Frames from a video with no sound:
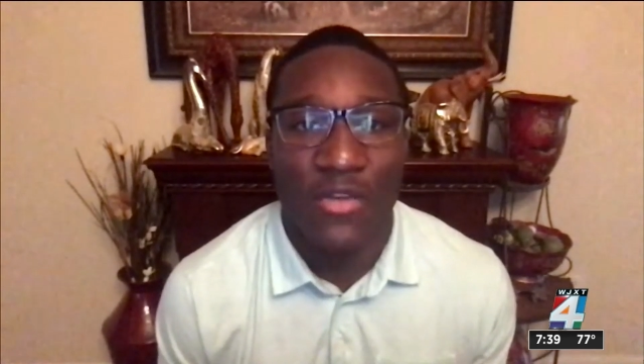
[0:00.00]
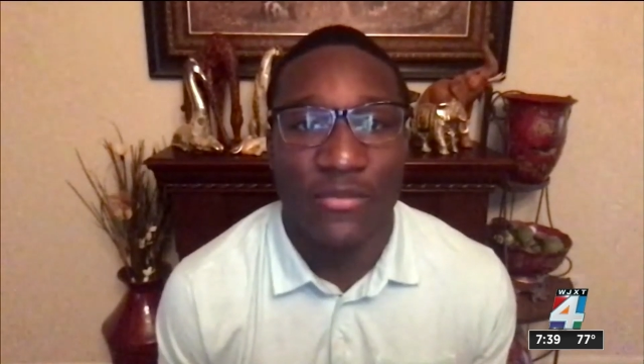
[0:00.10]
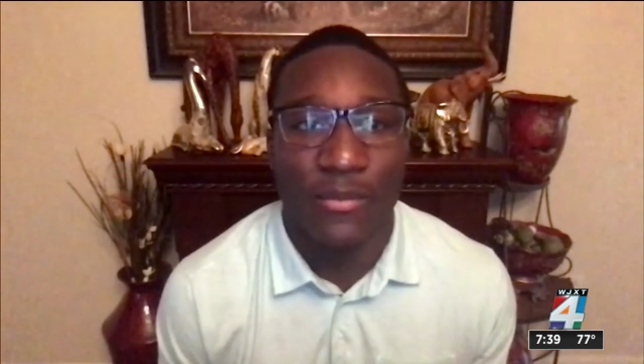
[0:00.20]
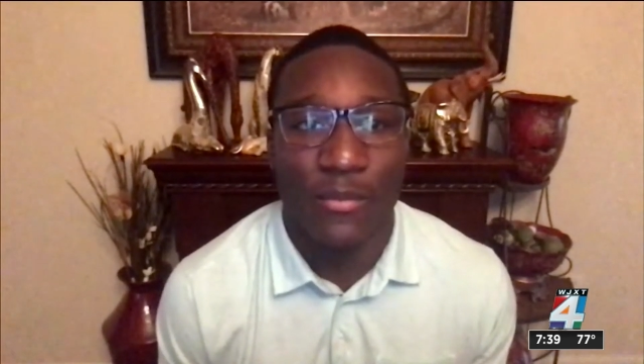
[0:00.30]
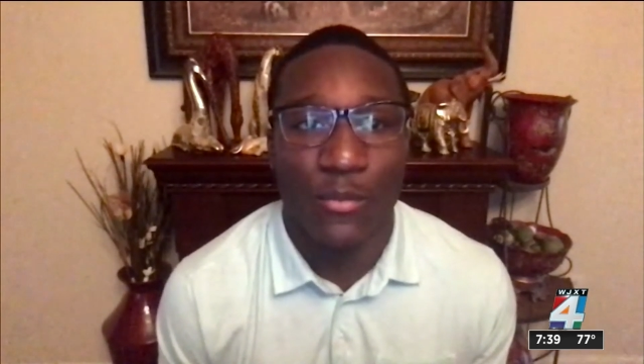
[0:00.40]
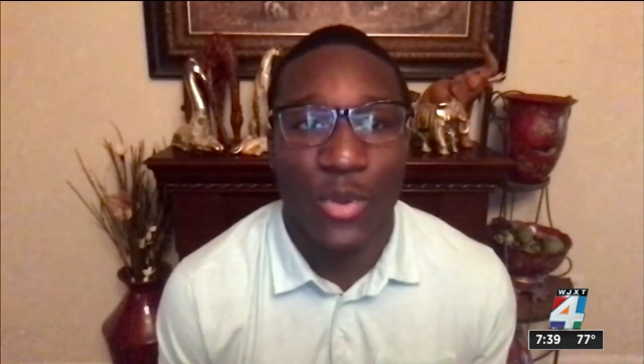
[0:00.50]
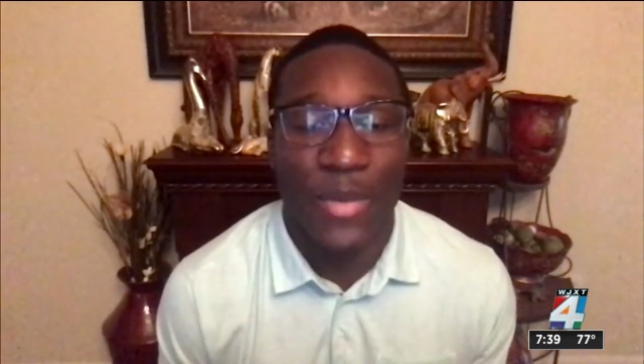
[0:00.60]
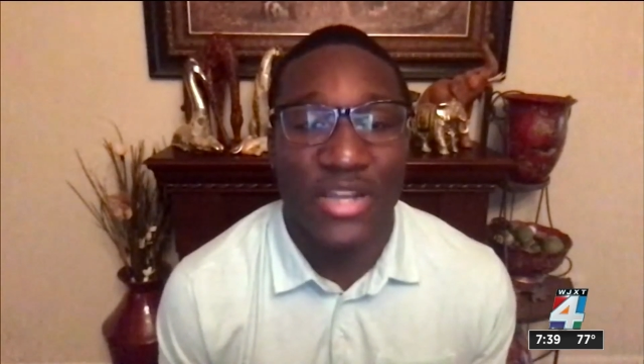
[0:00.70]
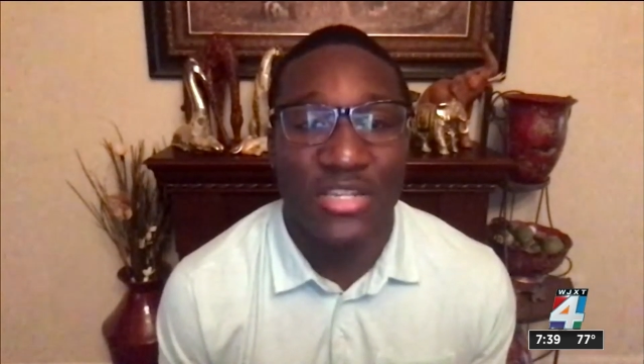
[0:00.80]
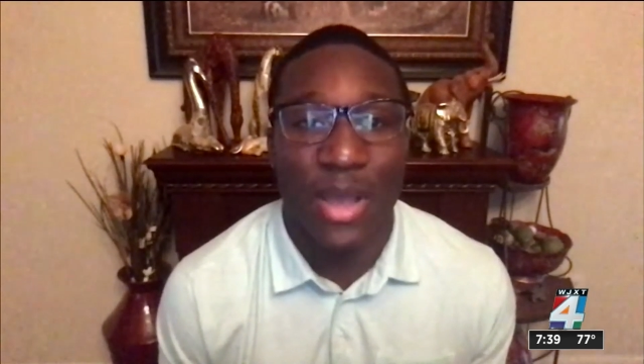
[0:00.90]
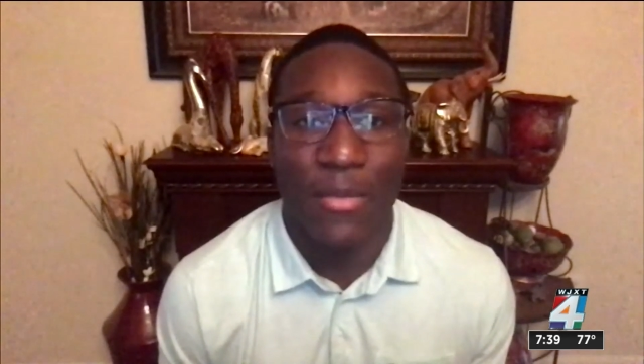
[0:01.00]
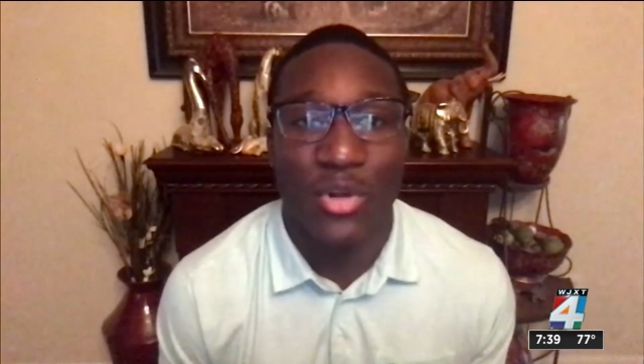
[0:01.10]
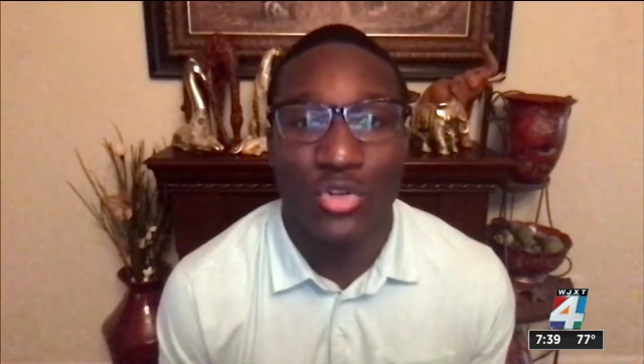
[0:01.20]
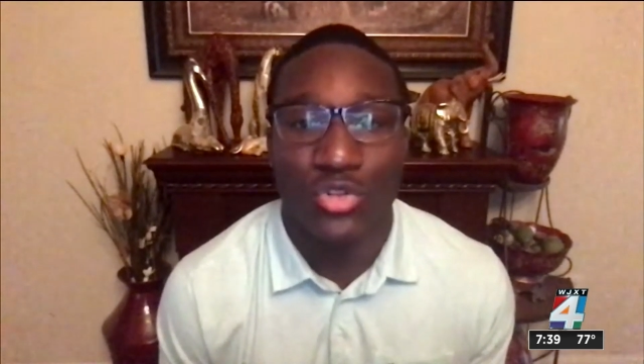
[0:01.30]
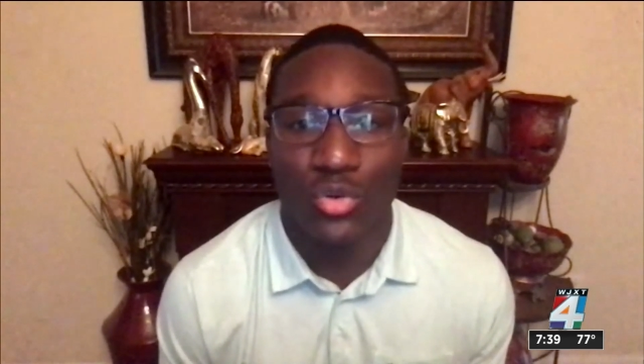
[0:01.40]
I've went back to my
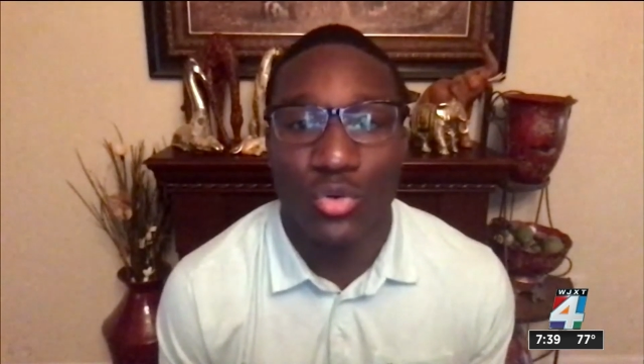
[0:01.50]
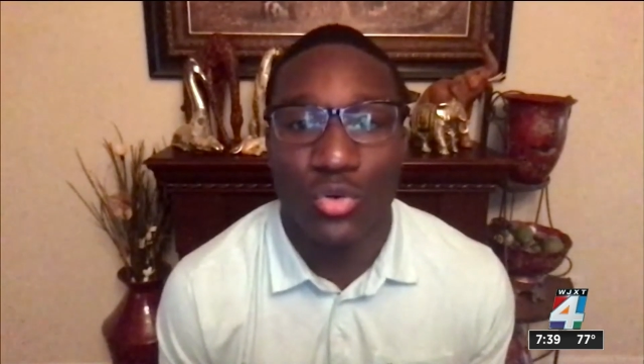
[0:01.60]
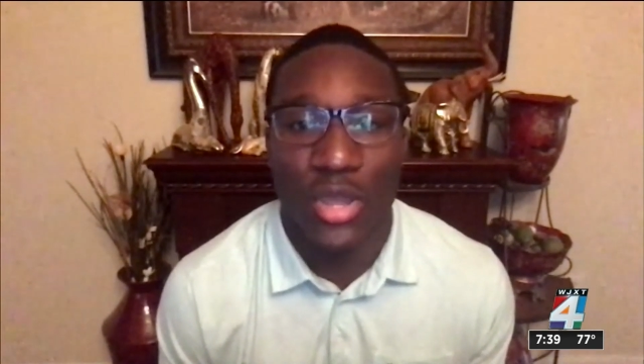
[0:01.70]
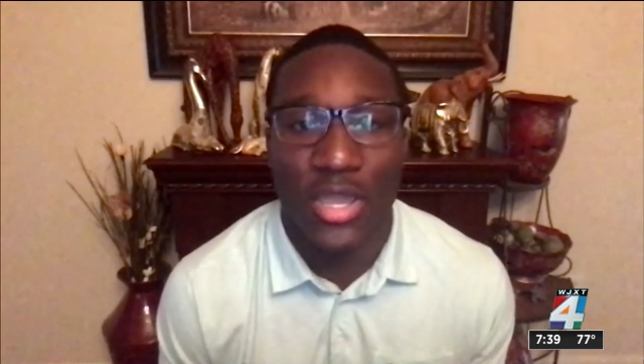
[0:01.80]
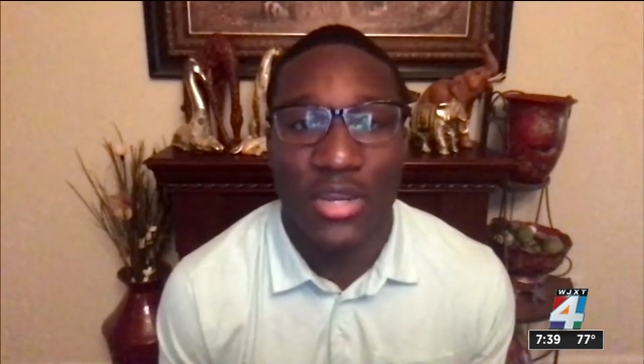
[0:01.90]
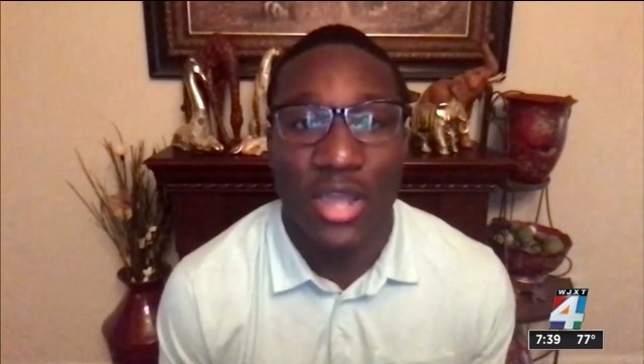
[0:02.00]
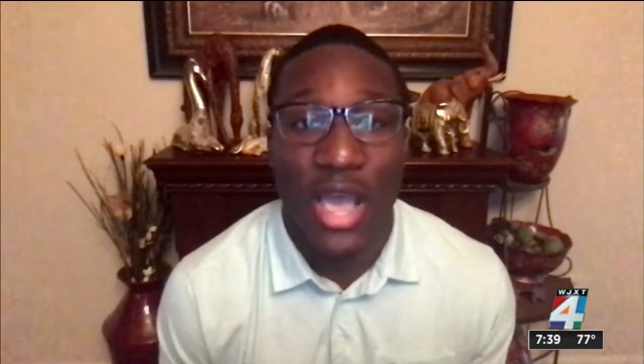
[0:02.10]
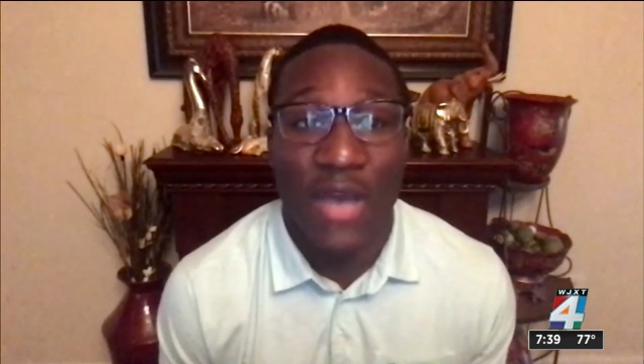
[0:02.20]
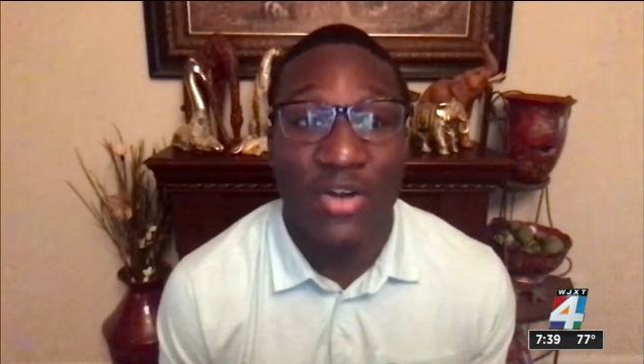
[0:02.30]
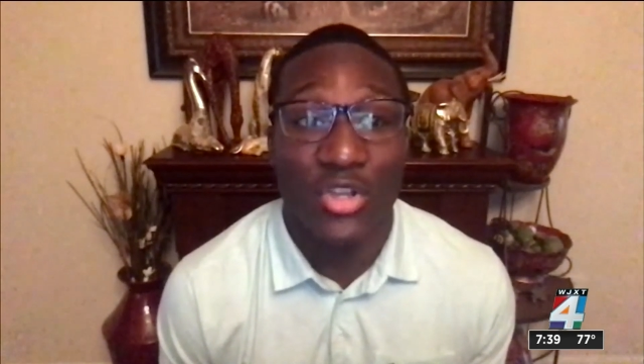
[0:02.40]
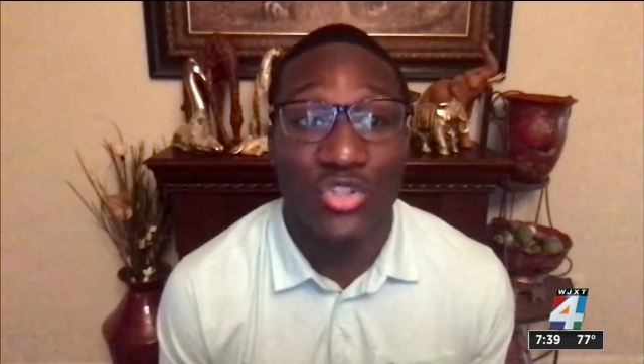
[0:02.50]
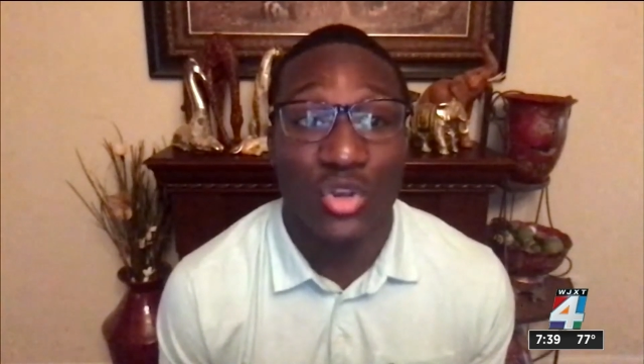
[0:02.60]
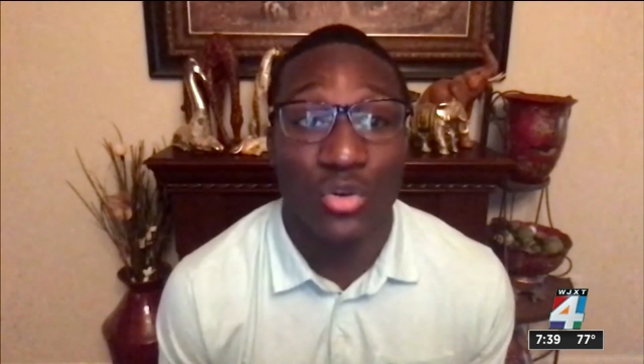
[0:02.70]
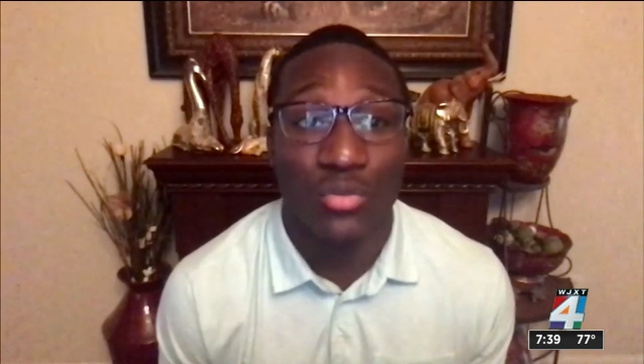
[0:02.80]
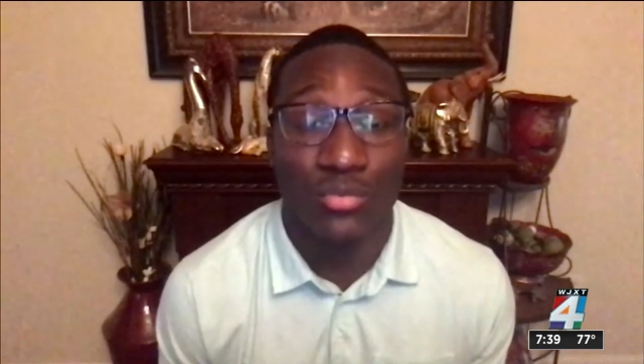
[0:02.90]
middle school, and I've
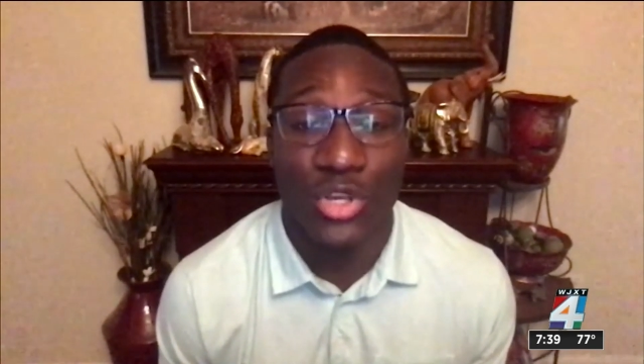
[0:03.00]
also,